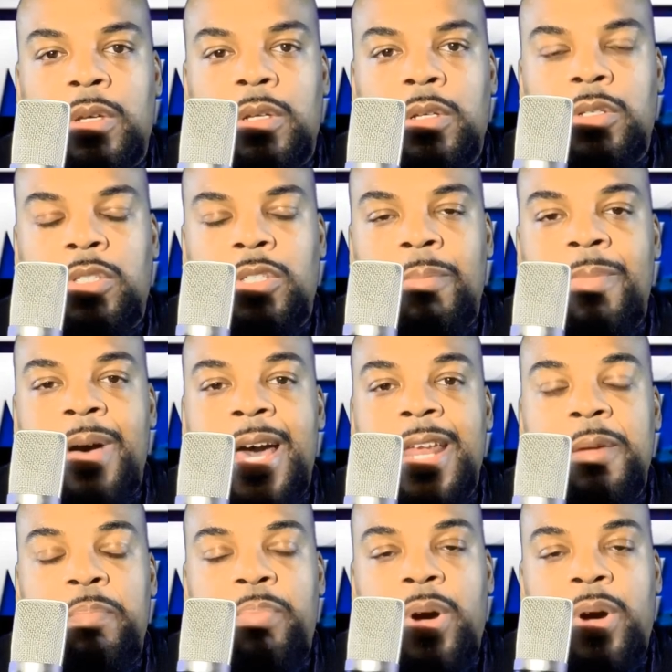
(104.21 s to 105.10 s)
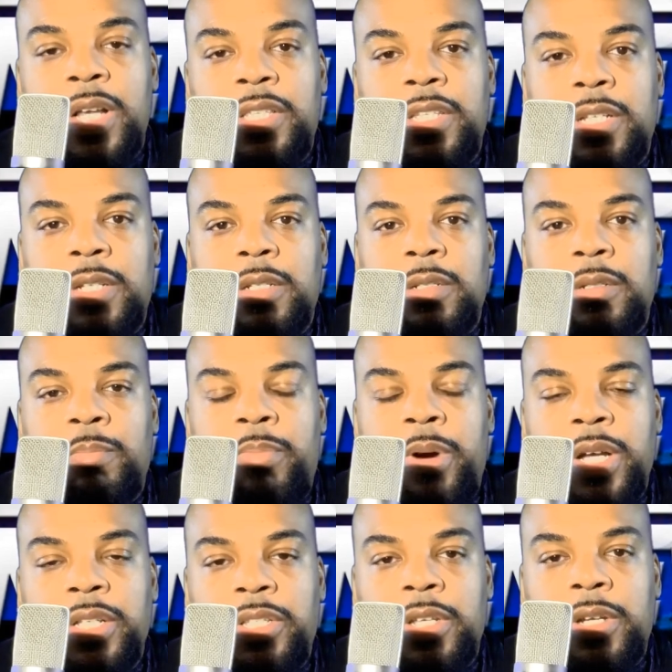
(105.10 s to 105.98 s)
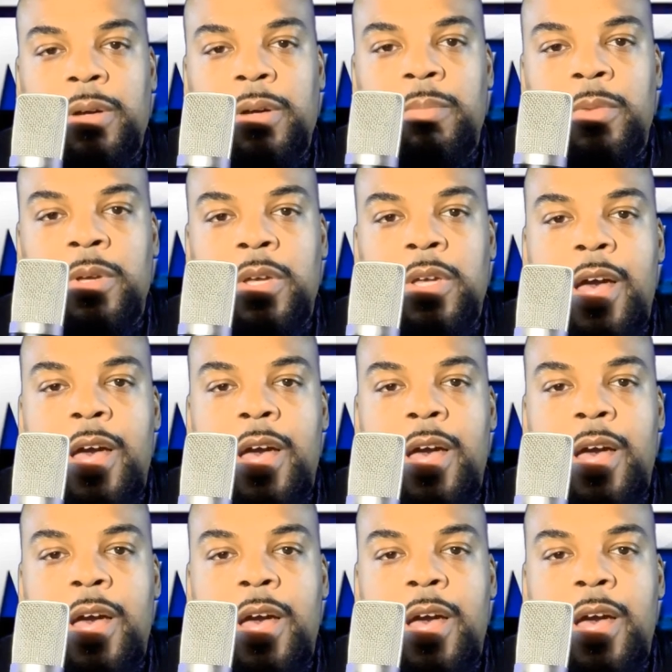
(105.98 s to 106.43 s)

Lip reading: somebody punching him.